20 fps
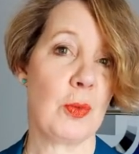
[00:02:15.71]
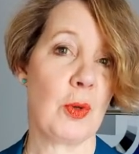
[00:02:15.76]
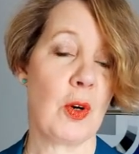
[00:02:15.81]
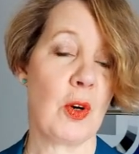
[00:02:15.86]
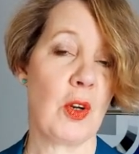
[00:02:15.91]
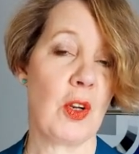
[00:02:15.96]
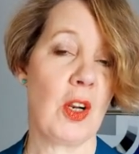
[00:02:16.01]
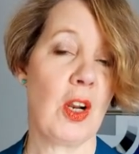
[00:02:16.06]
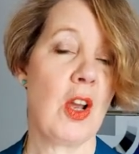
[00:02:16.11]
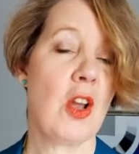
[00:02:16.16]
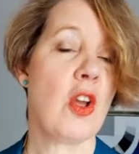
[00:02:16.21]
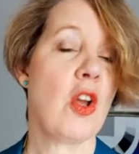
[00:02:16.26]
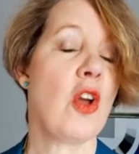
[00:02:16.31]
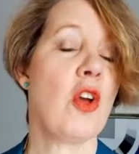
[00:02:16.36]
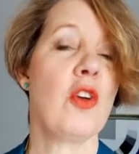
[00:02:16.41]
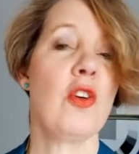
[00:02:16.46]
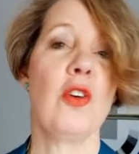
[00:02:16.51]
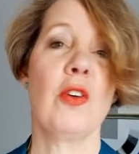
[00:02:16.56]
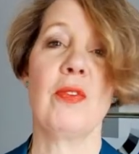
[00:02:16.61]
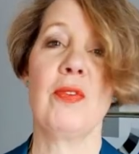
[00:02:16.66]
call.
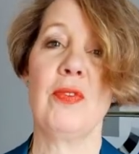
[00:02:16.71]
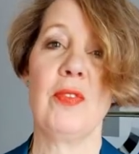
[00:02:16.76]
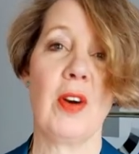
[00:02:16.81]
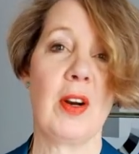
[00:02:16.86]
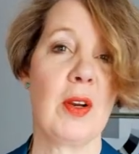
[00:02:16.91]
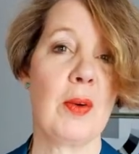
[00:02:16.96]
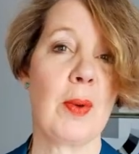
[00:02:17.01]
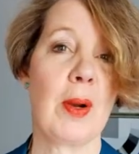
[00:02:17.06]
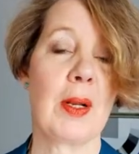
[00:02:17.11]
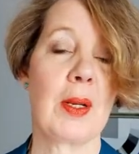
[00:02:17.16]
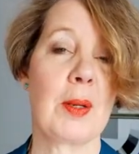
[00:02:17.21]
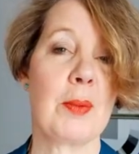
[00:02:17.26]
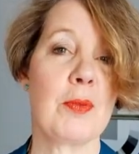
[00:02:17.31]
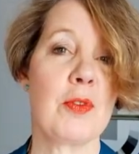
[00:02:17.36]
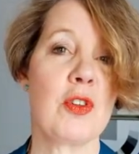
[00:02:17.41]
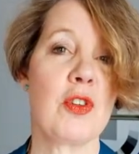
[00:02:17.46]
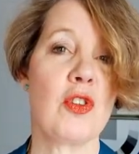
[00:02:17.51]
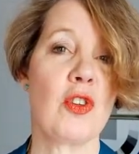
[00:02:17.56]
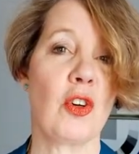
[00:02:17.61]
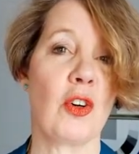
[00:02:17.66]
You're very welcome
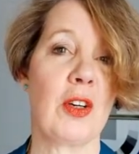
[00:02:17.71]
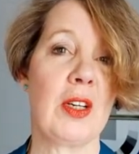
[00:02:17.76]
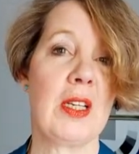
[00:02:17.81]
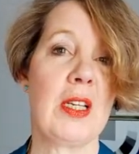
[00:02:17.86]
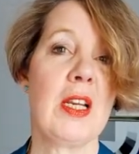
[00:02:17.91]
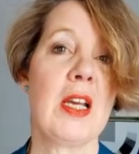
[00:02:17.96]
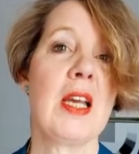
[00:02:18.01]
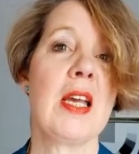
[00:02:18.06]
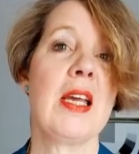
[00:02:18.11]
to join.